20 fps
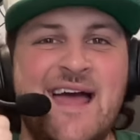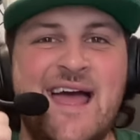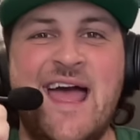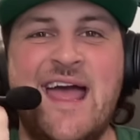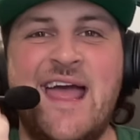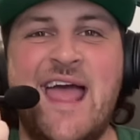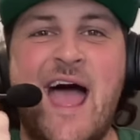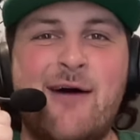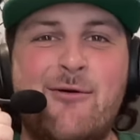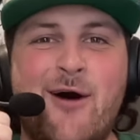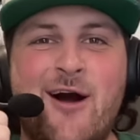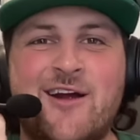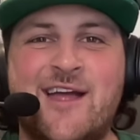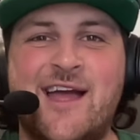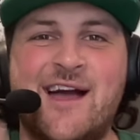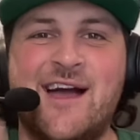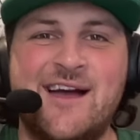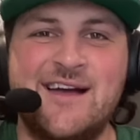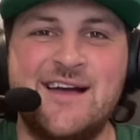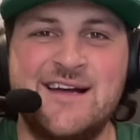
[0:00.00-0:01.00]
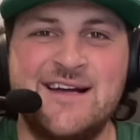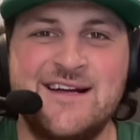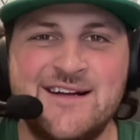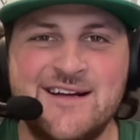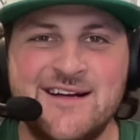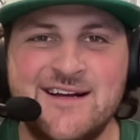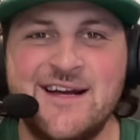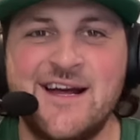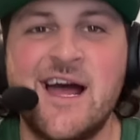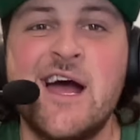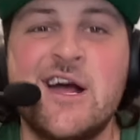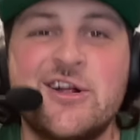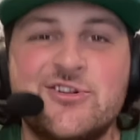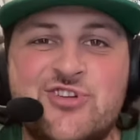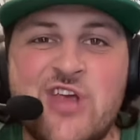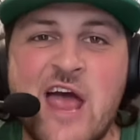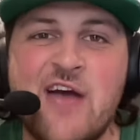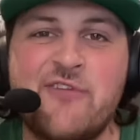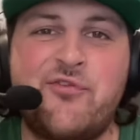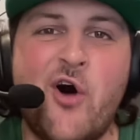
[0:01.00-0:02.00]
Hey, how are you?
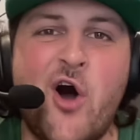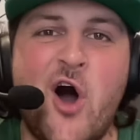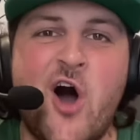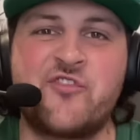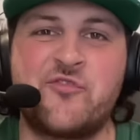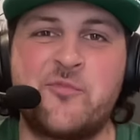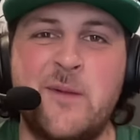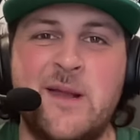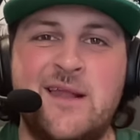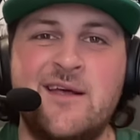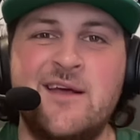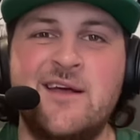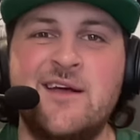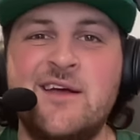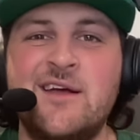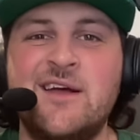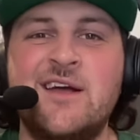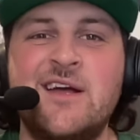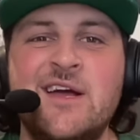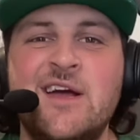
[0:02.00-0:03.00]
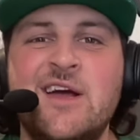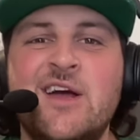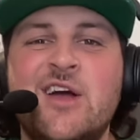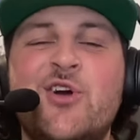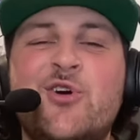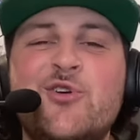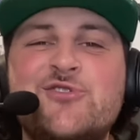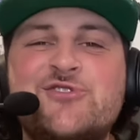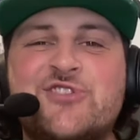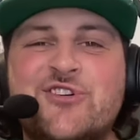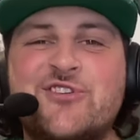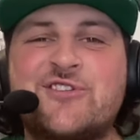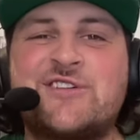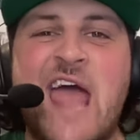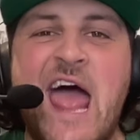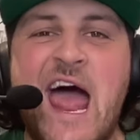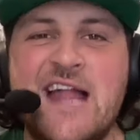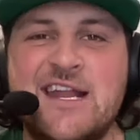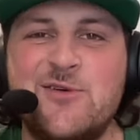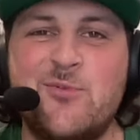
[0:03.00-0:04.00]
Jeff Hoffman. Who's your
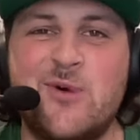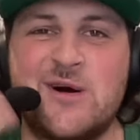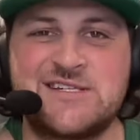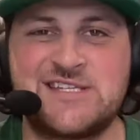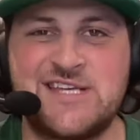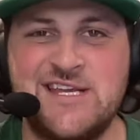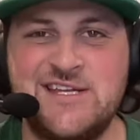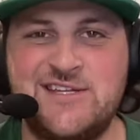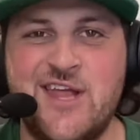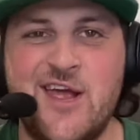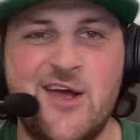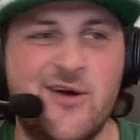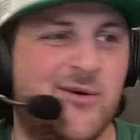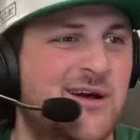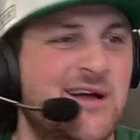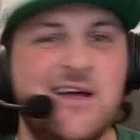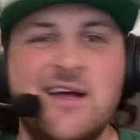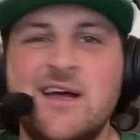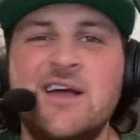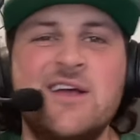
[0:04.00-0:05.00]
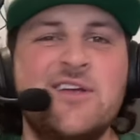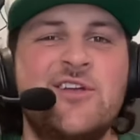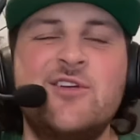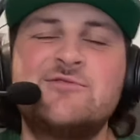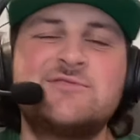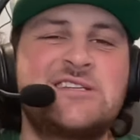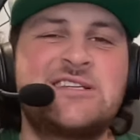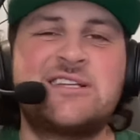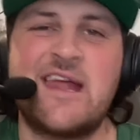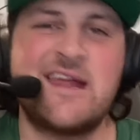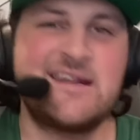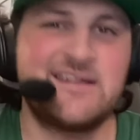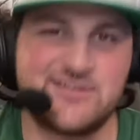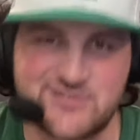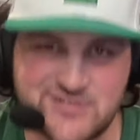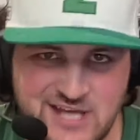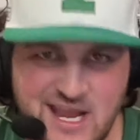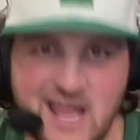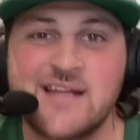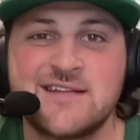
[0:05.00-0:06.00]
daddy? What's he do? You don't stand a
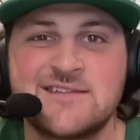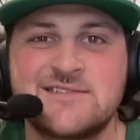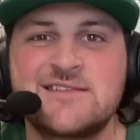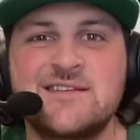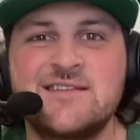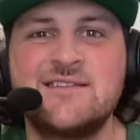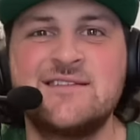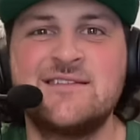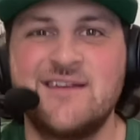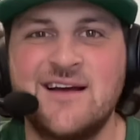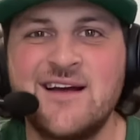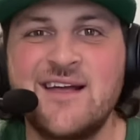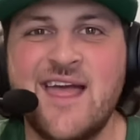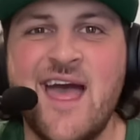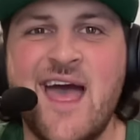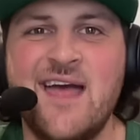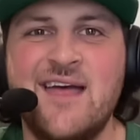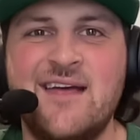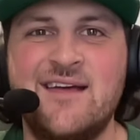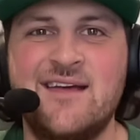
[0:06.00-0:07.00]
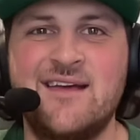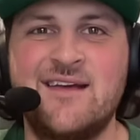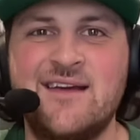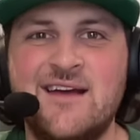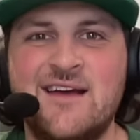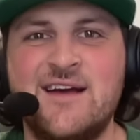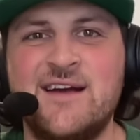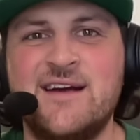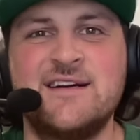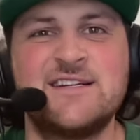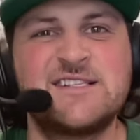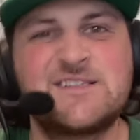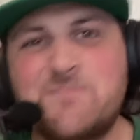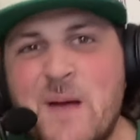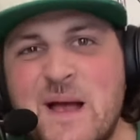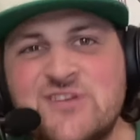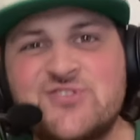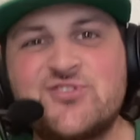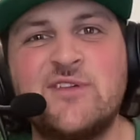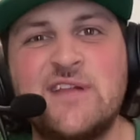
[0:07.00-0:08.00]
chance. Okay?
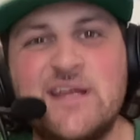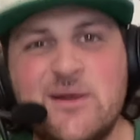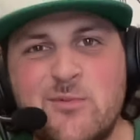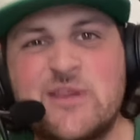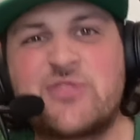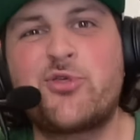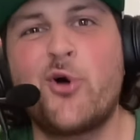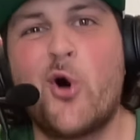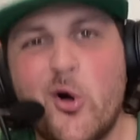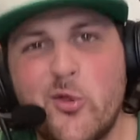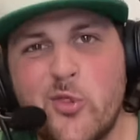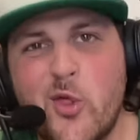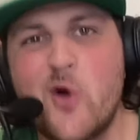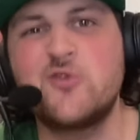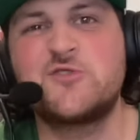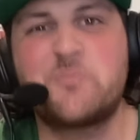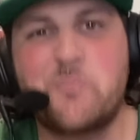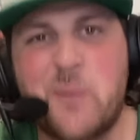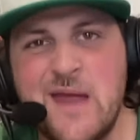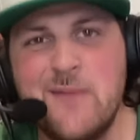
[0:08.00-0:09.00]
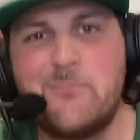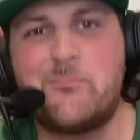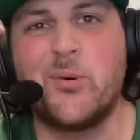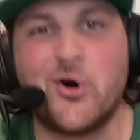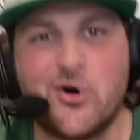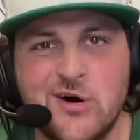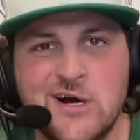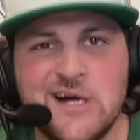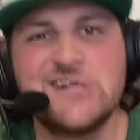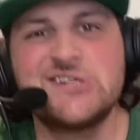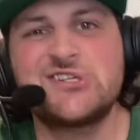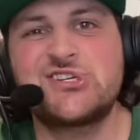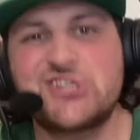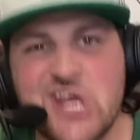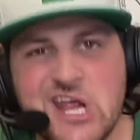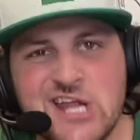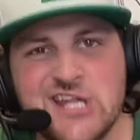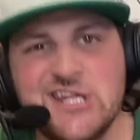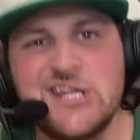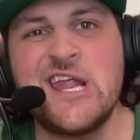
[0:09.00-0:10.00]
Especially with all those people
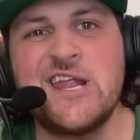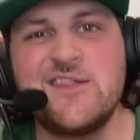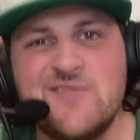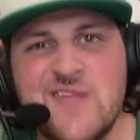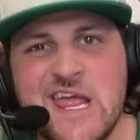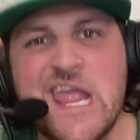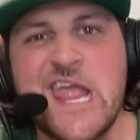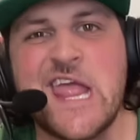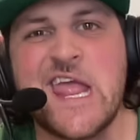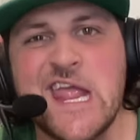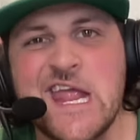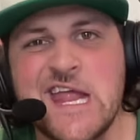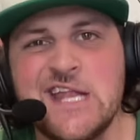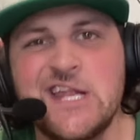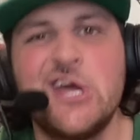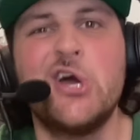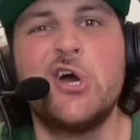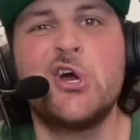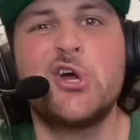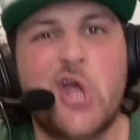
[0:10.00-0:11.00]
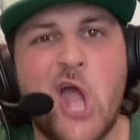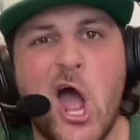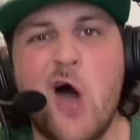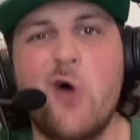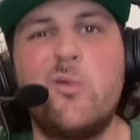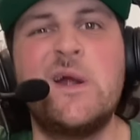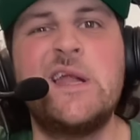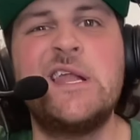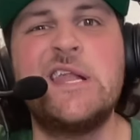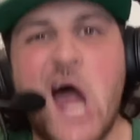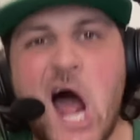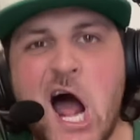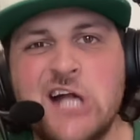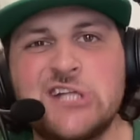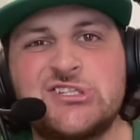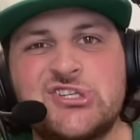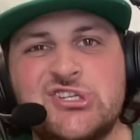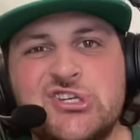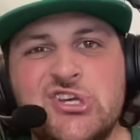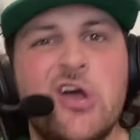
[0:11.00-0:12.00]
sitting in the heat, going
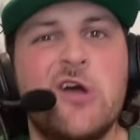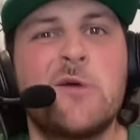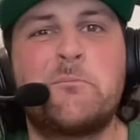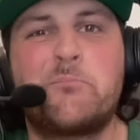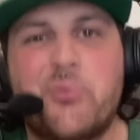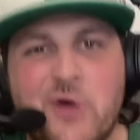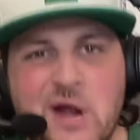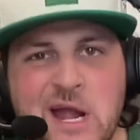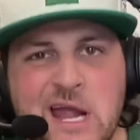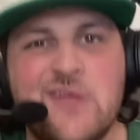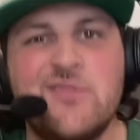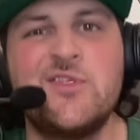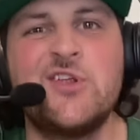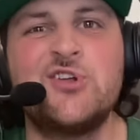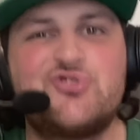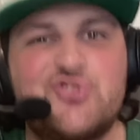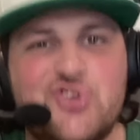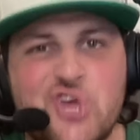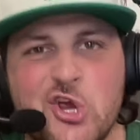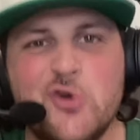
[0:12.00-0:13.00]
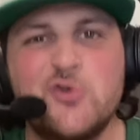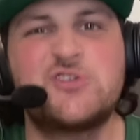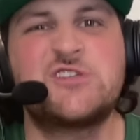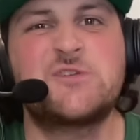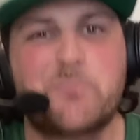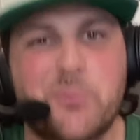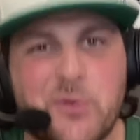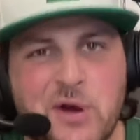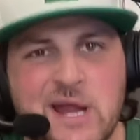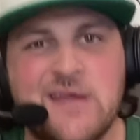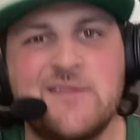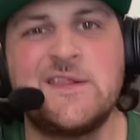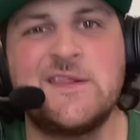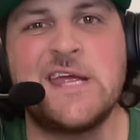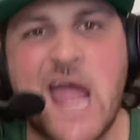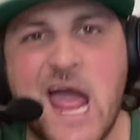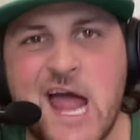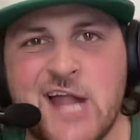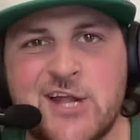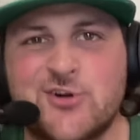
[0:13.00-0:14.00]
nuts, bringing the juice, bringing
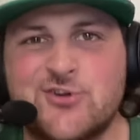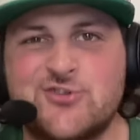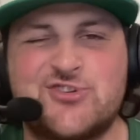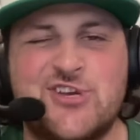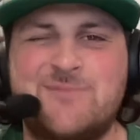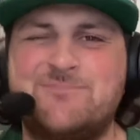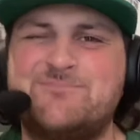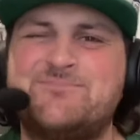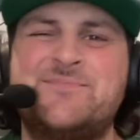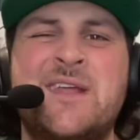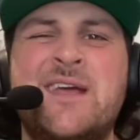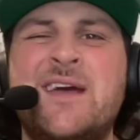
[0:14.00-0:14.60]
the energy.